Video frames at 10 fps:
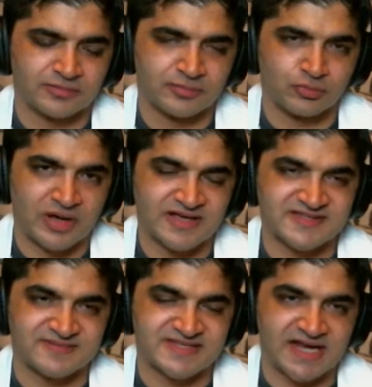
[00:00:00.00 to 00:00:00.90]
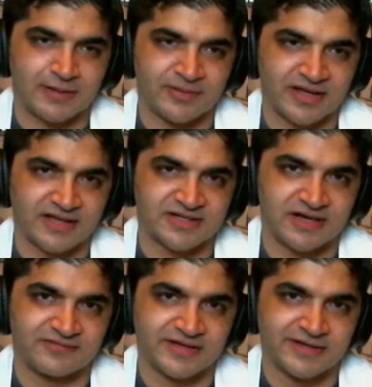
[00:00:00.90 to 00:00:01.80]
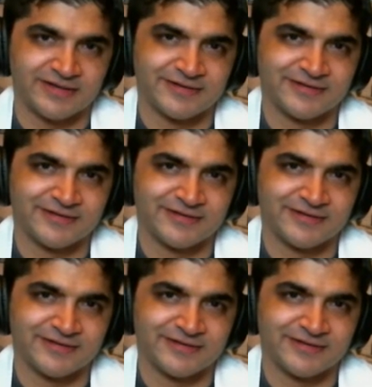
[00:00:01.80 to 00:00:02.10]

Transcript: ways of stopping HIV.